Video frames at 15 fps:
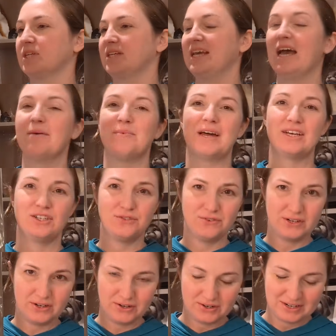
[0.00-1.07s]
Yeah, I just
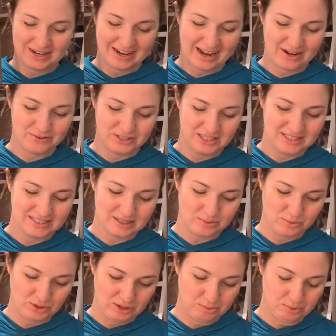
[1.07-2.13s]
figured I've seen some
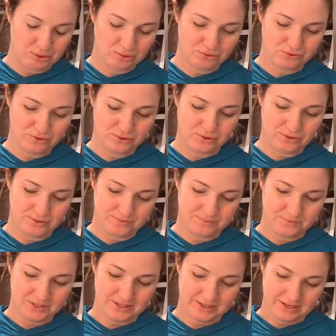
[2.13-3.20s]
really beautiful
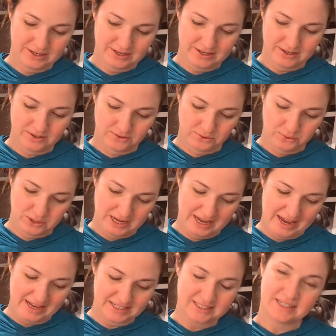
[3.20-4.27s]

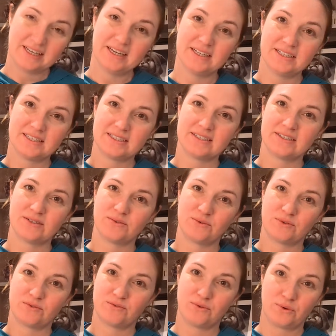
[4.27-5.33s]
Luca-esque kits
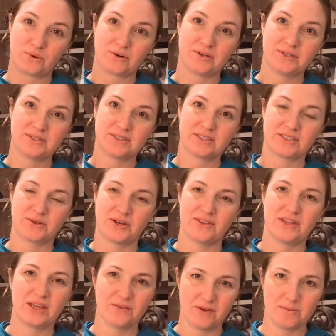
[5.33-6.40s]
with florals, so I
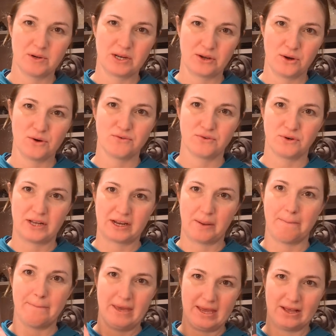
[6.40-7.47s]
think if I'm going to go for like a
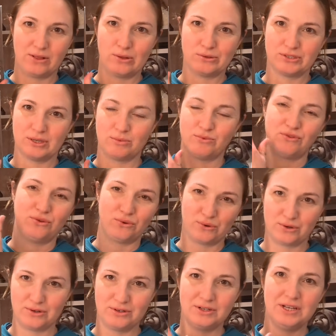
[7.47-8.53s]
big close-up
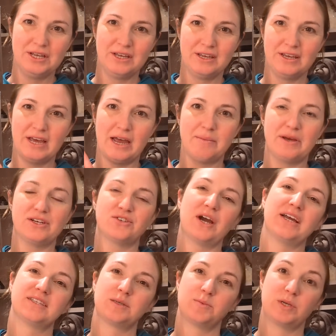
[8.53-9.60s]
floral, I might try
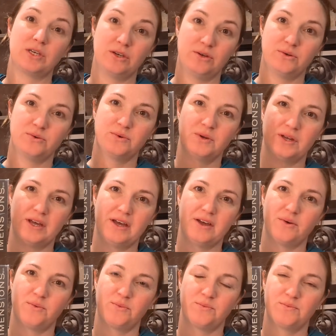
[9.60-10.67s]
something new
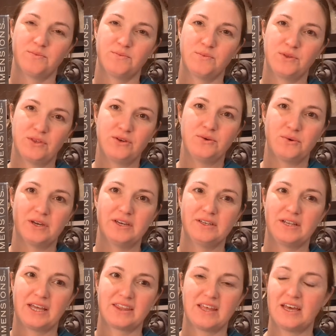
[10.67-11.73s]
with a new kit
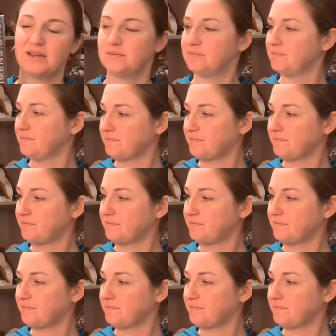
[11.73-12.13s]
like that.